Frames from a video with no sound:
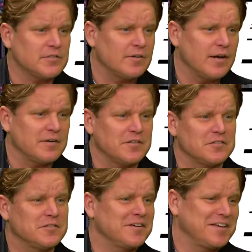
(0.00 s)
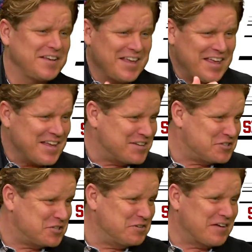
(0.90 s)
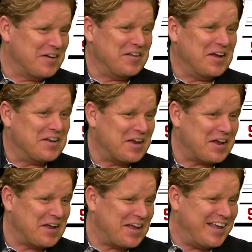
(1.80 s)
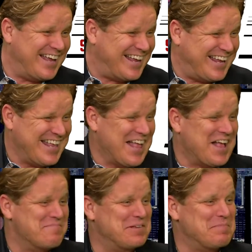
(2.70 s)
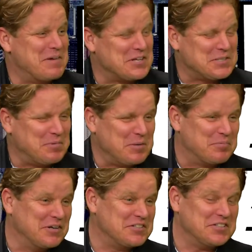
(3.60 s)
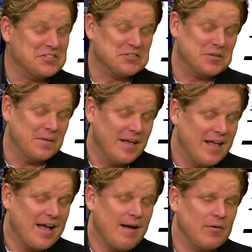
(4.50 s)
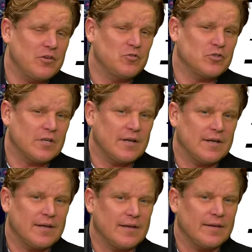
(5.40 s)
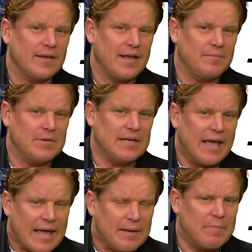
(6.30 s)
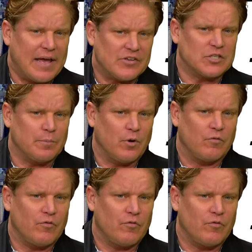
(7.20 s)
right? Because Steve outlined, I played basketball at Princeton, so I'm a huge NBA basketball fan.